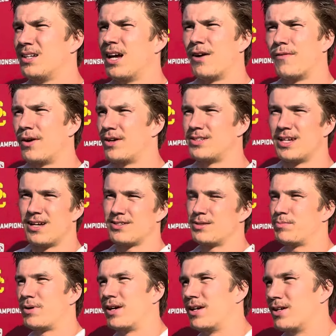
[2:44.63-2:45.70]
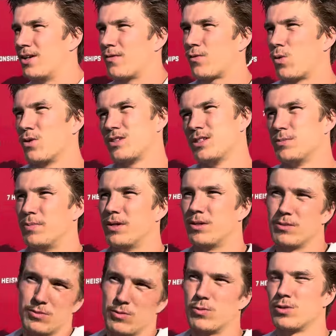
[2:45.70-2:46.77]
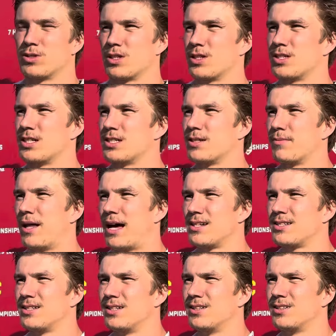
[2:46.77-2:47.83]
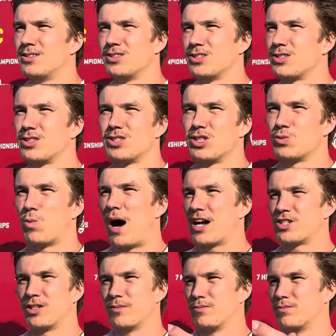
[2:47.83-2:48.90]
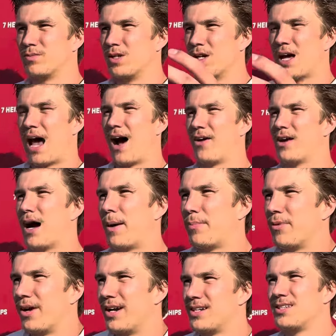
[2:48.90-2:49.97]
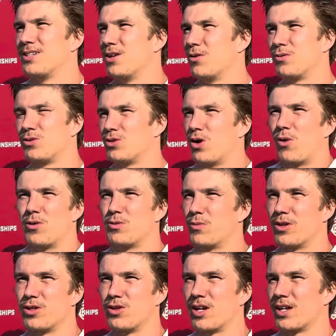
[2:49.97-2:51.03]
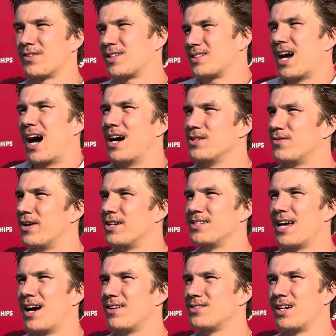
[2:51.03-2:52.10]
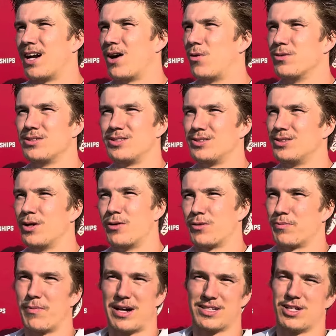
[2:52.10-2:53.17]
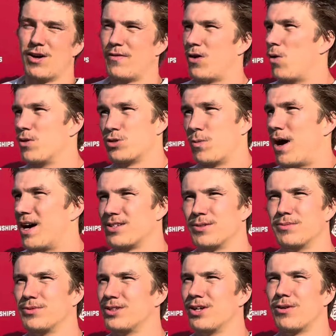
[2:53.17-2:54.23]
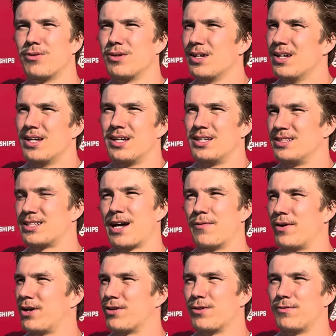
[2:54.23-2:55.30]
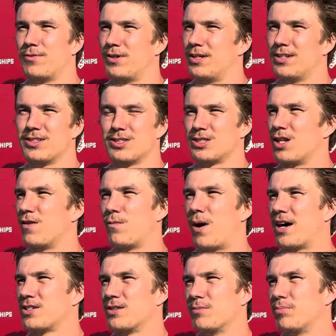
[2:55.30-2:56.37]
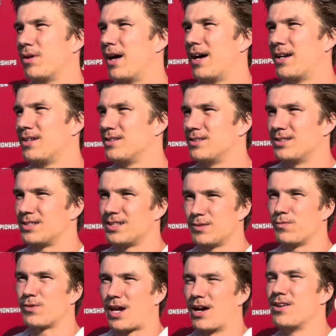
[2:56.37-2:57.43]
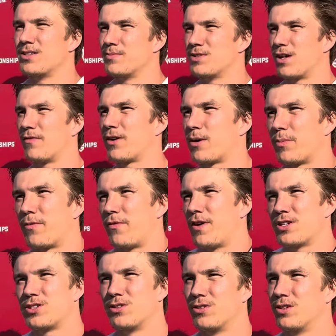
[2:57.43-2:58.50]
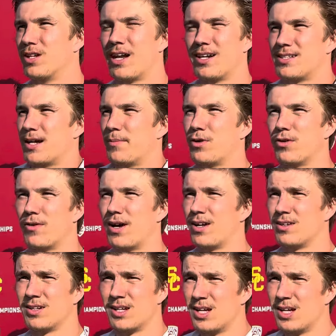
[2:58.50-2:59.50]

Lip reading: Yeah, very talented player. You know, of course, he was in the system last year, and just watching him, how he operates. You know, when you get a guy who's very talented, I always, you know, myself, I always watch him. You know, he's got very good feet. I just love watching him play. He carries himself like a professional, and anytime you're around